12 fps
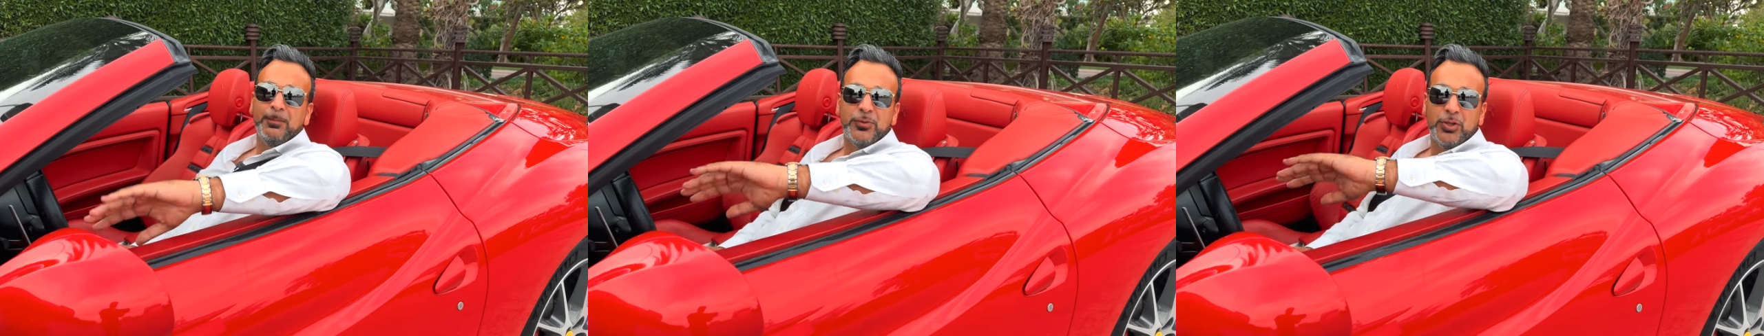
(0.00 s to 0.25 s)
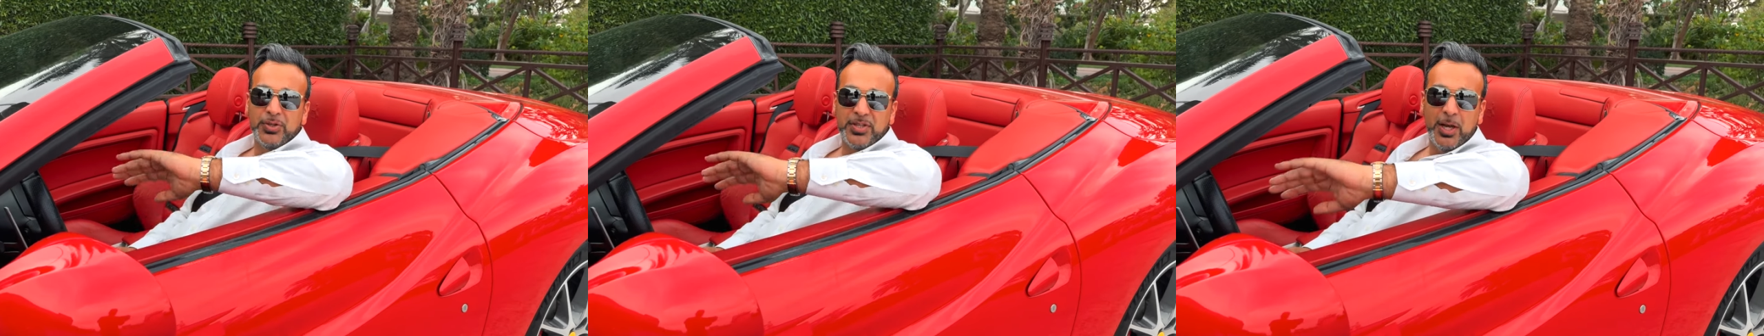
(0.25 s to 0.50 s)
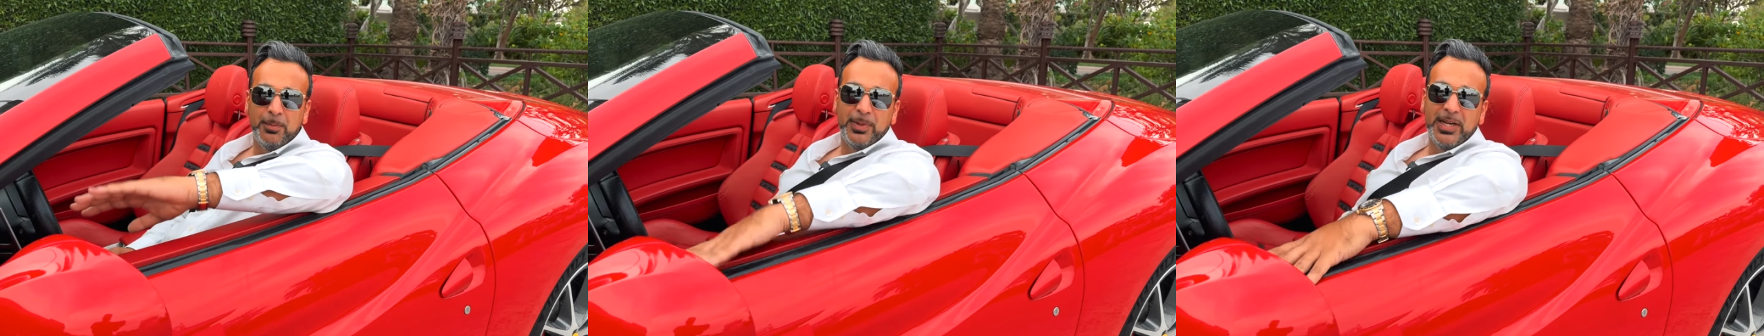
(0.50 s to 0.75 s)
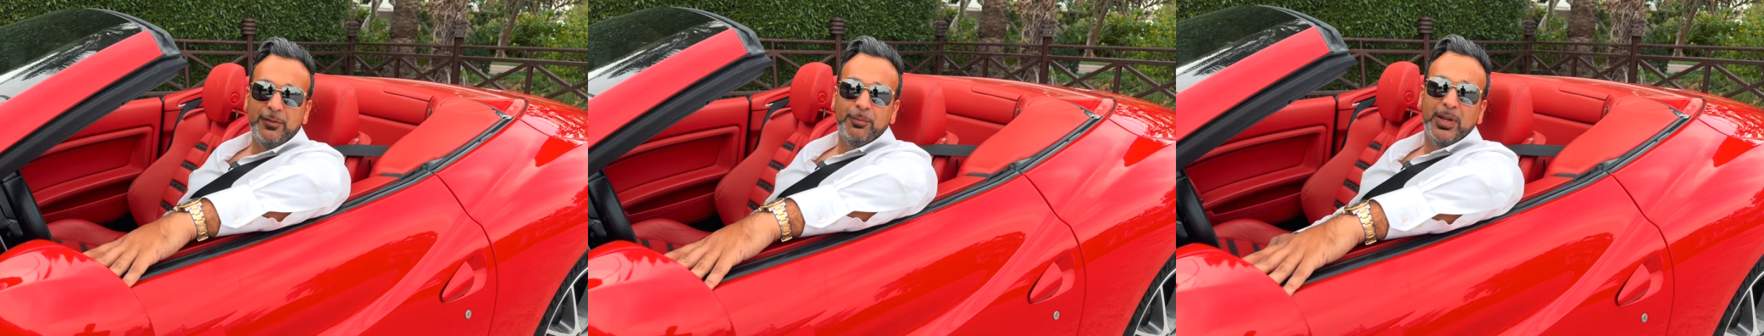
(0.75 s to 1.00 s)
So it's
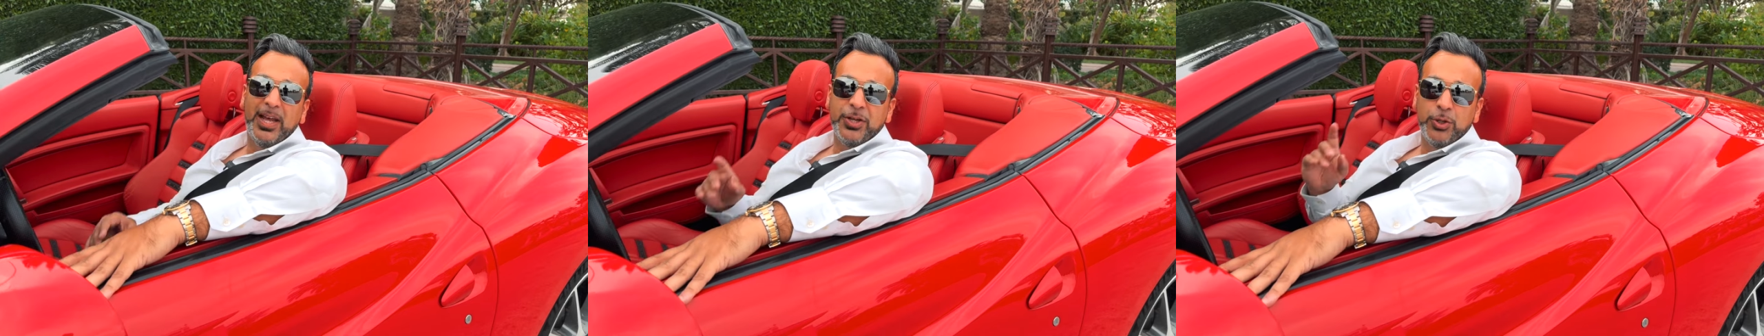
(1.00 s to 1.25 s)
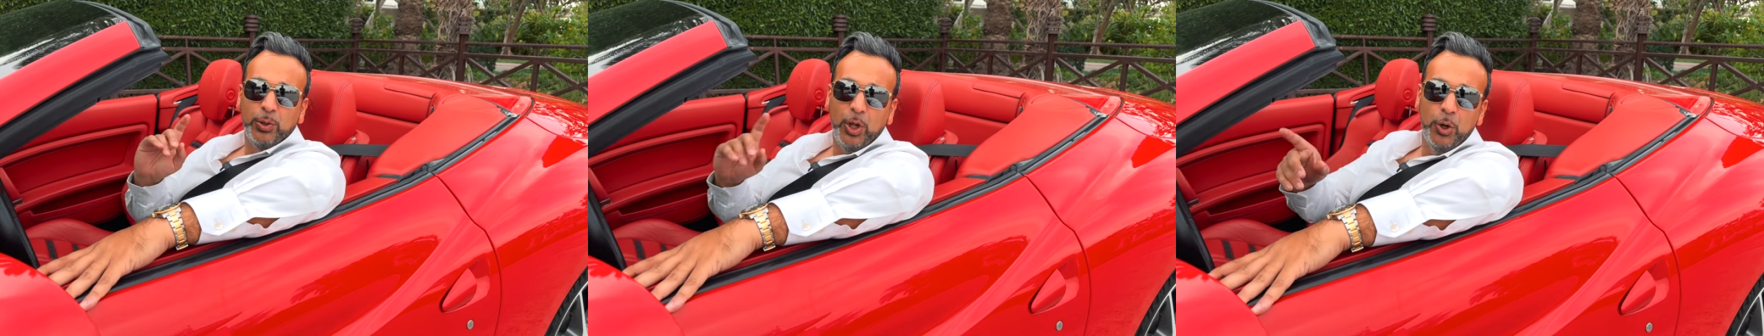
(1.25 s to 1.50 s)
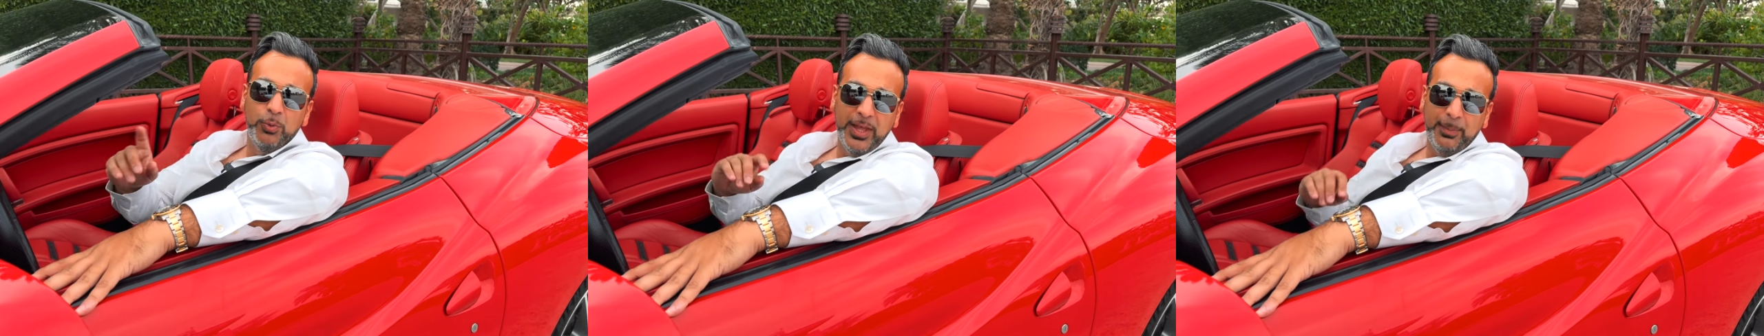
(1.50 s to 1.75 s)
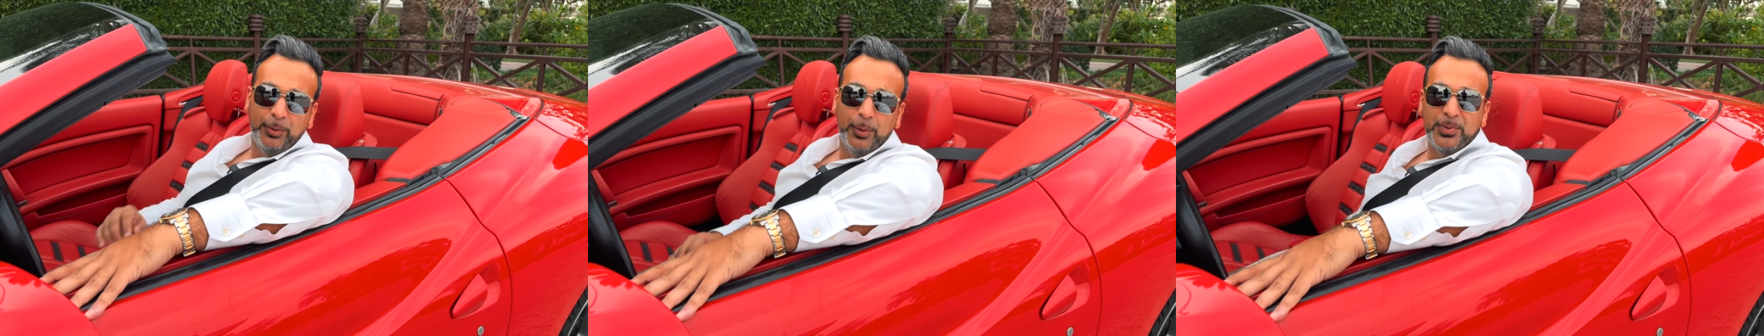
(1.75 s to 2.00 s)
unbelievable, and you'll own
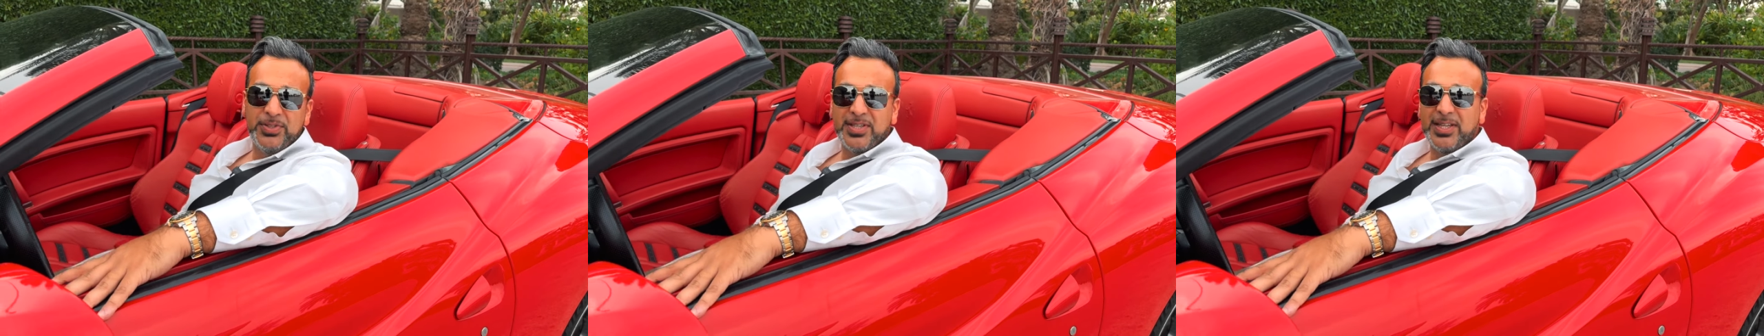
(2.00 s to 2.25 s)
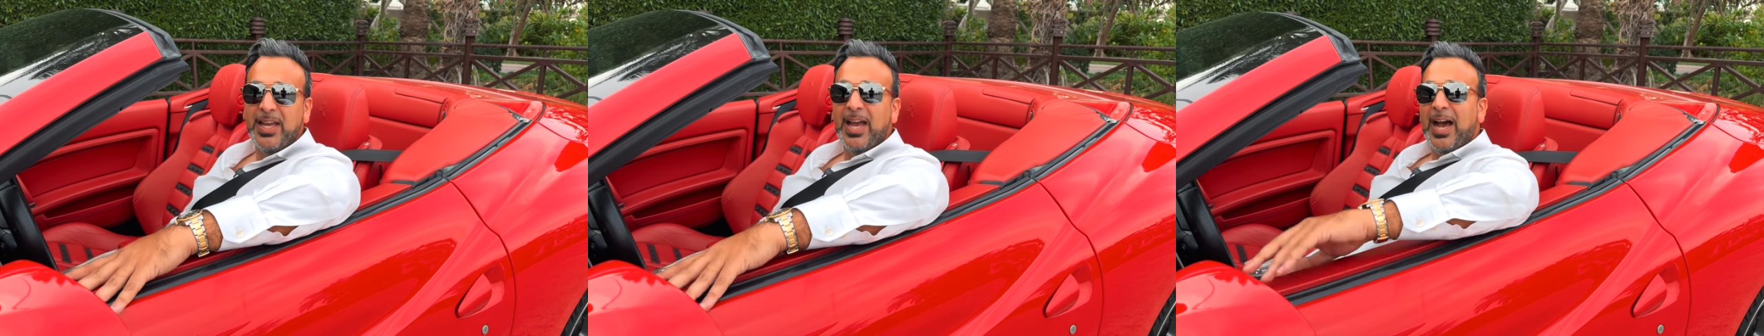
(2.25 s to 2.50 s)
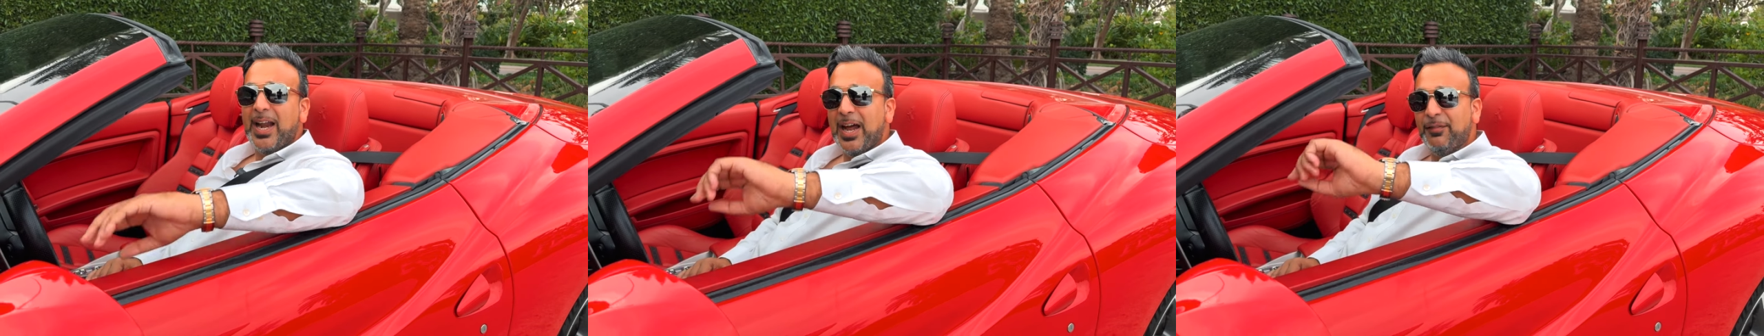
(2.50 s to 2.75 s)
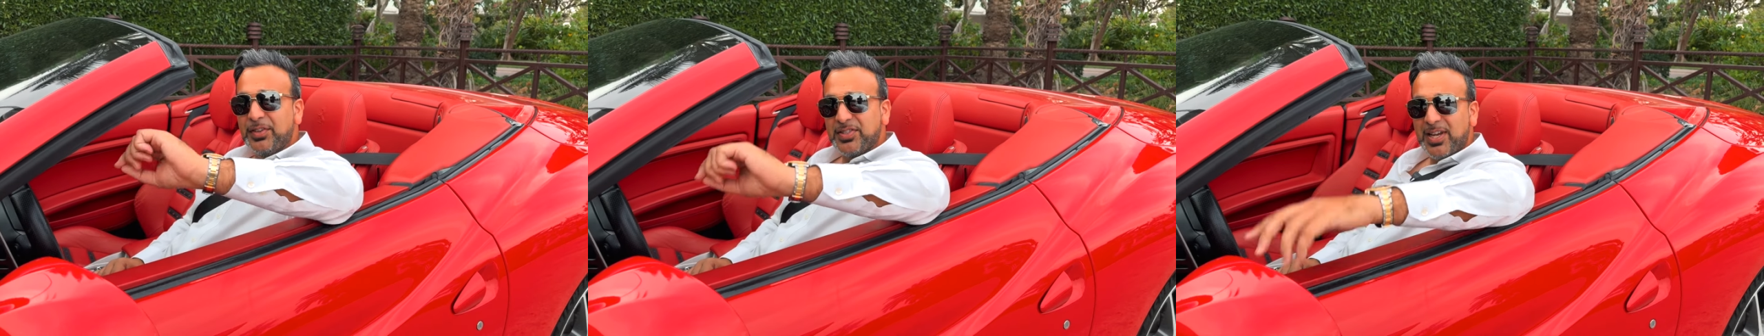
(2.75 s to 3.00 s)
that property and
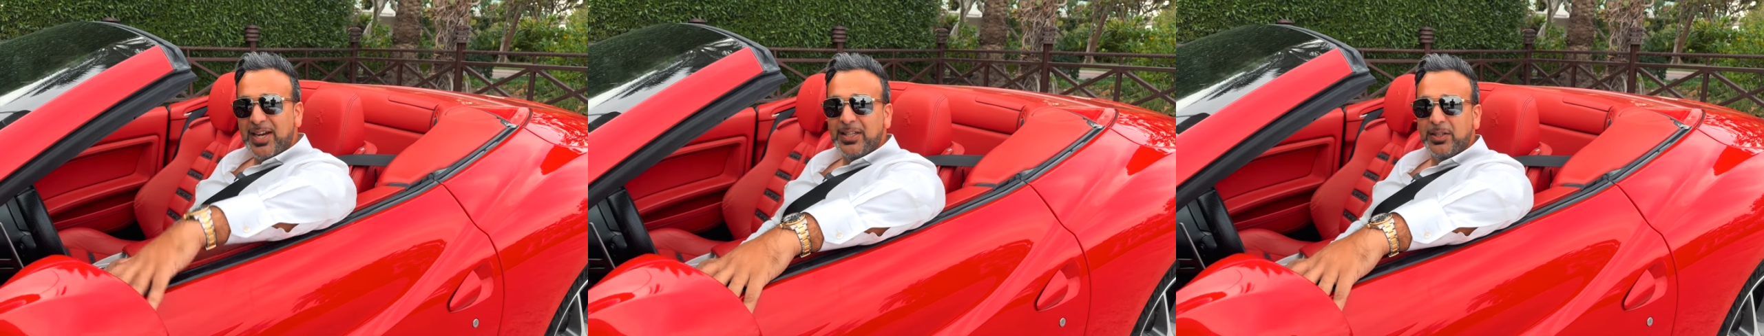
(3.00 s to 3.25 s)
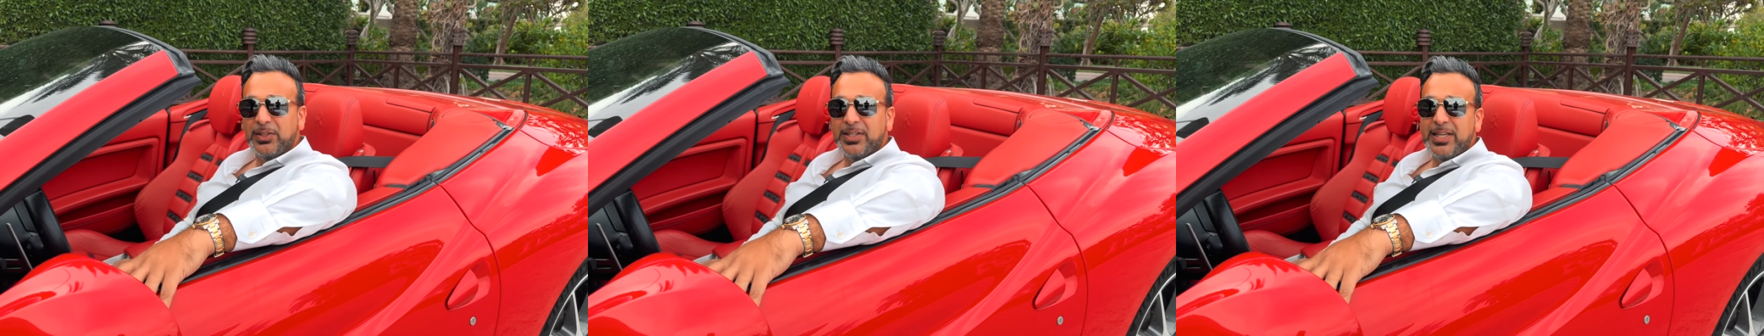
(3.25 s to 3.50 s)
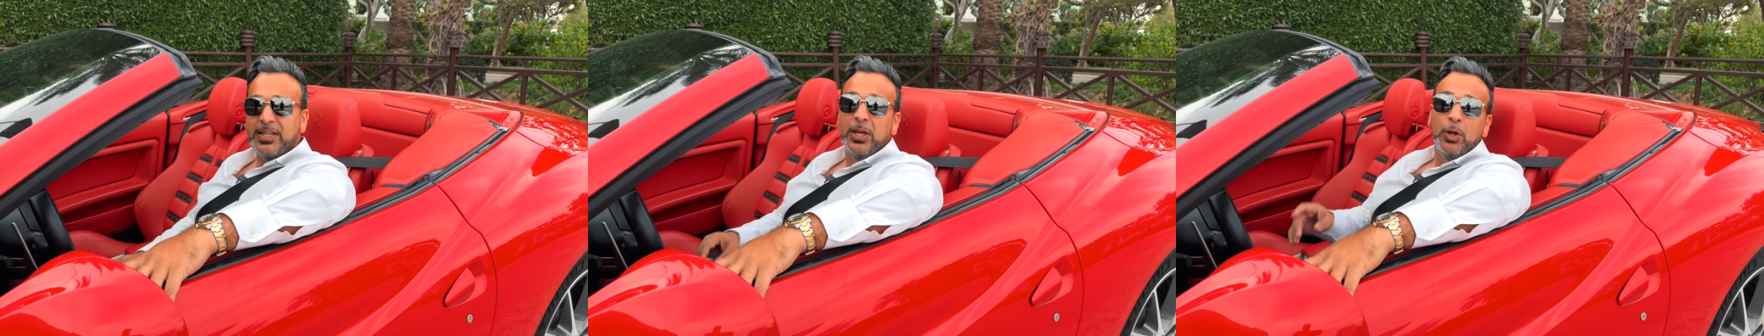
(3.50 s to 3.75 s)
have the title deed,